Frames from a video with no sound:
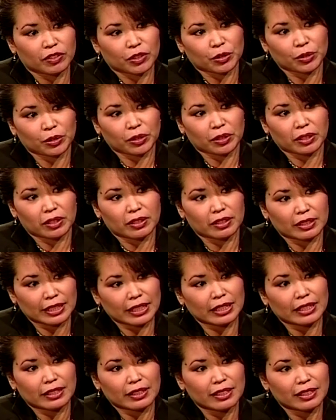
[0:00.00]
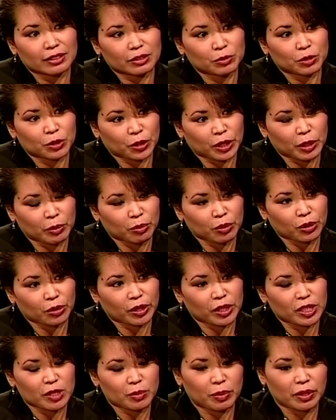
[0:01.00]
your lead training
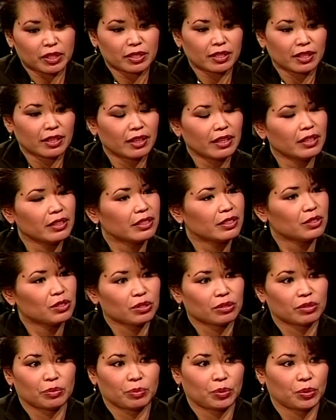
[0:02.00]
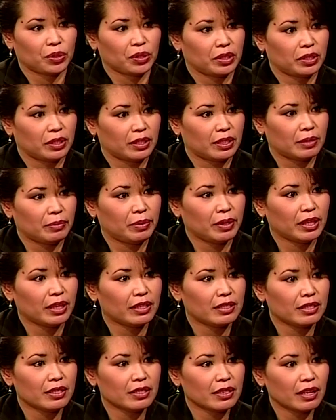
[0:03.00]
programs, because I think that's so important.
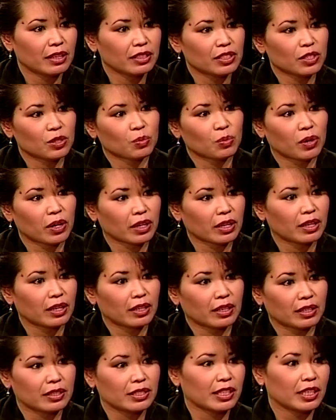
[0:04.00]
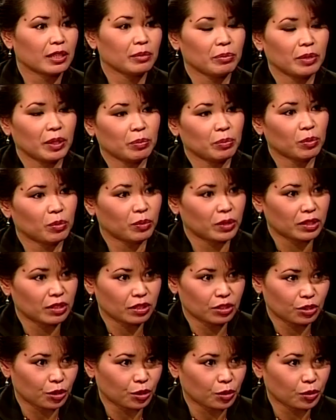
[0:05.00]
Because it's not just walking in and telling people what
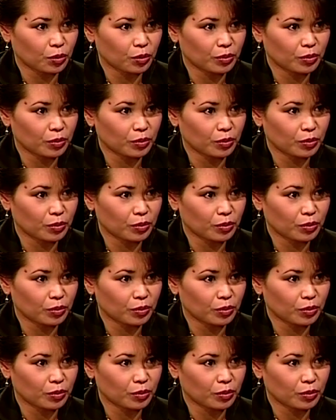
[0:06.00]
to do.